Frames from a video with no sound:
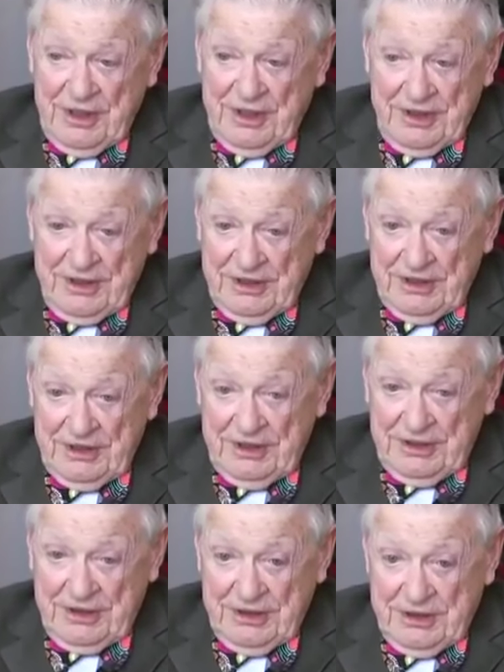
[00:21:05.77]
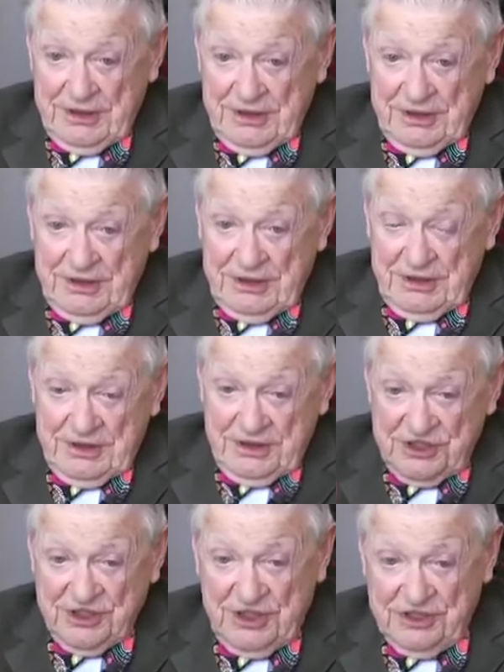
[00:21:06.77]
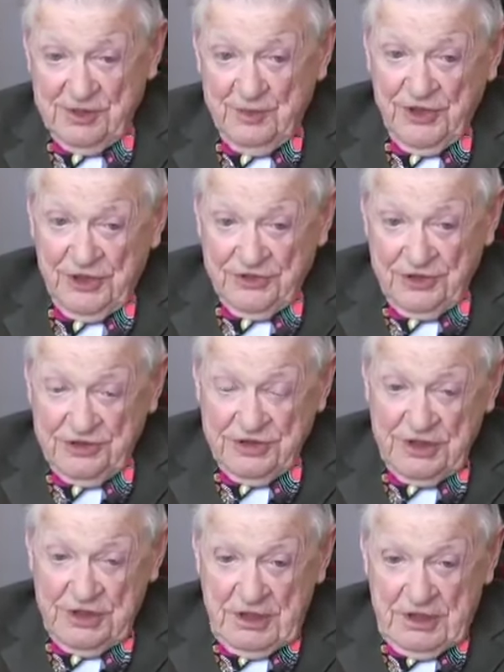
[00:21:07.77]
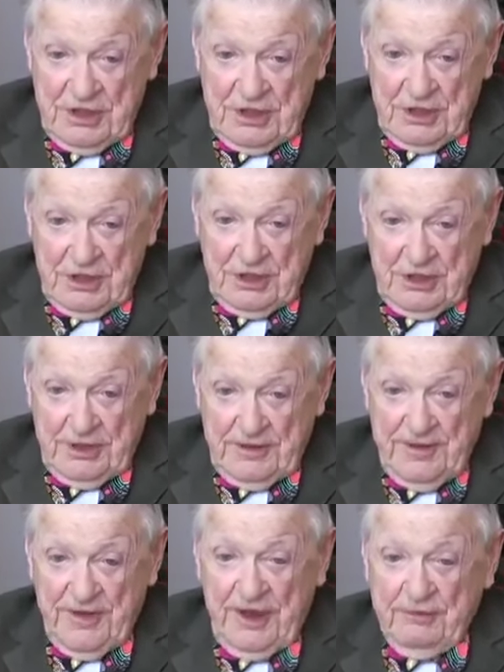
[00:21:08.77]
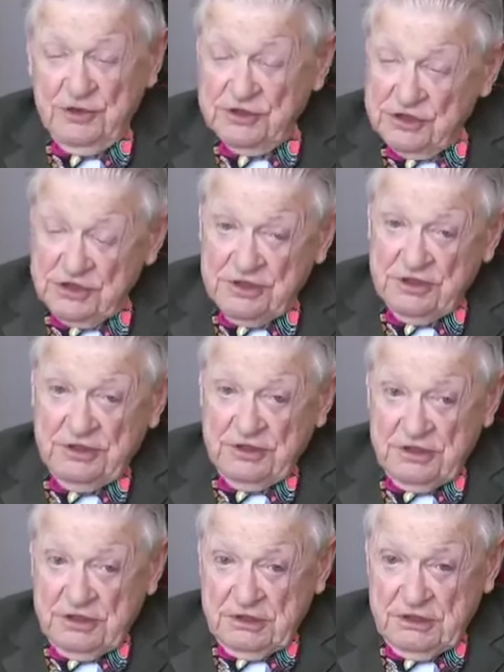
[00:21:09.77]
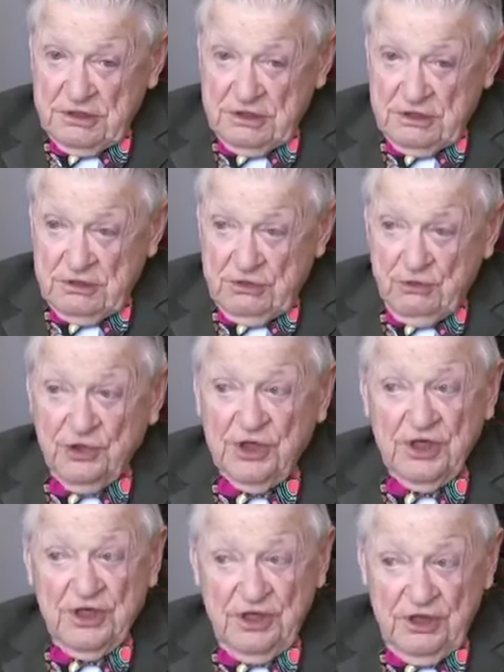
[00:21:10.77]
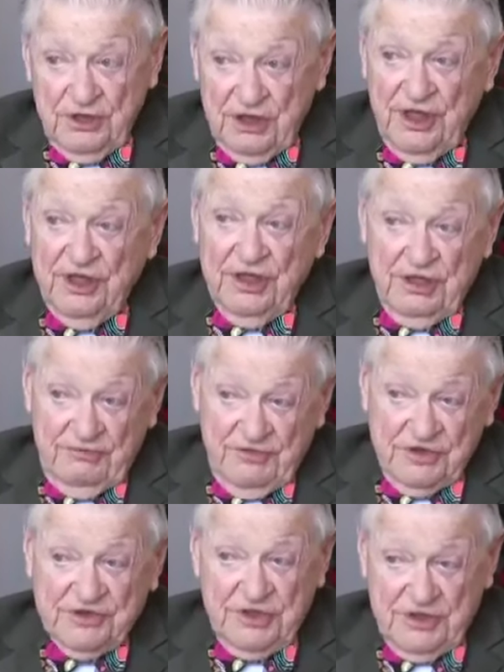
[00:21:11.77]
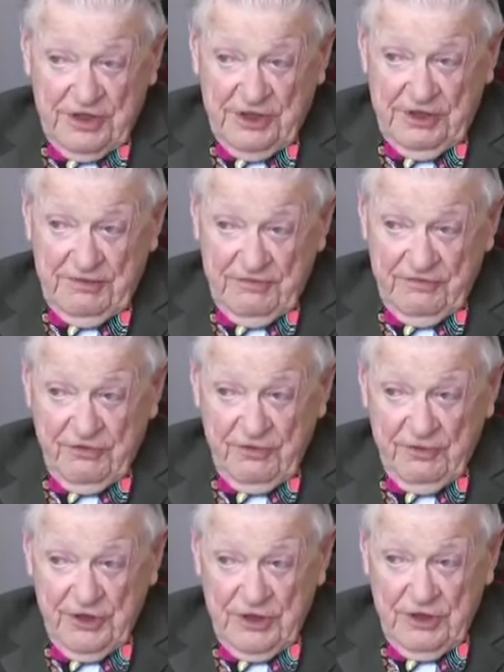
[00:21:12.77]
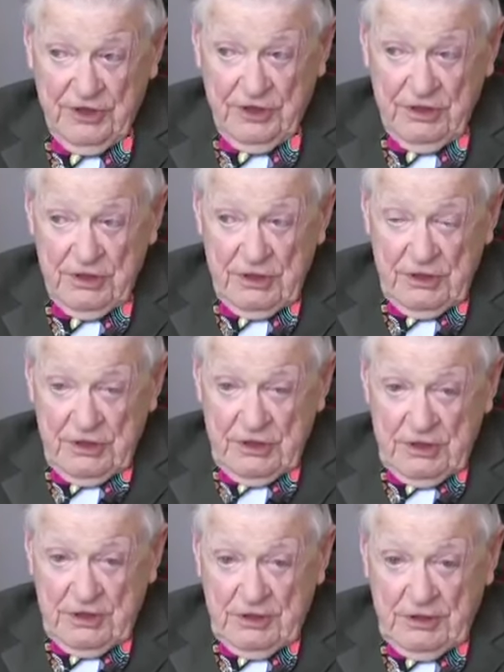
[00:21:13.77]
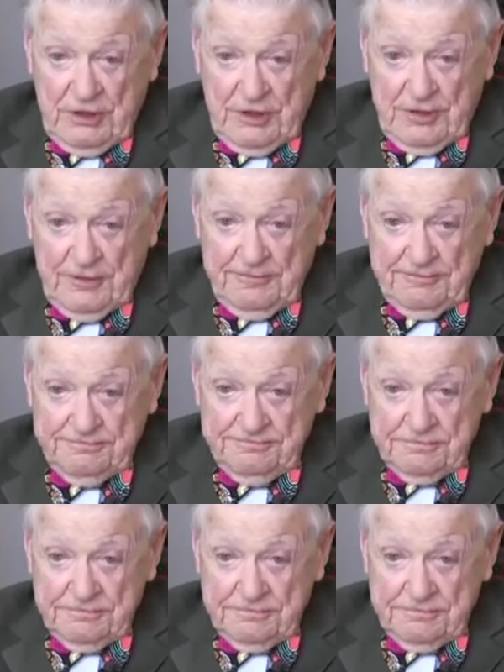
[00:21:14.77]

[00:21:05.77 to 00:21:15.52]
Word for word: and uh, and shot some pictures. Uh, that was uh, really a convincing time for me. Um,